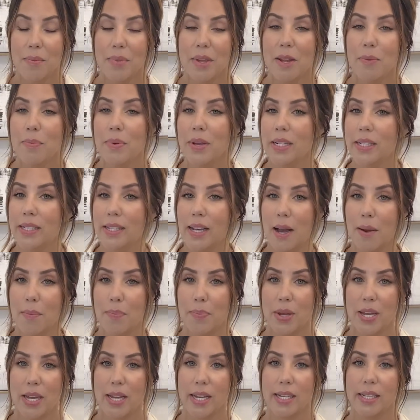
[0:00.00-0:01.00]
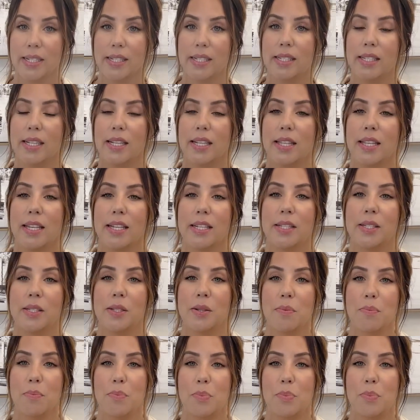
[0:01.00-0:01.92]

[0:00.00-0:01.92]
that I picked up is this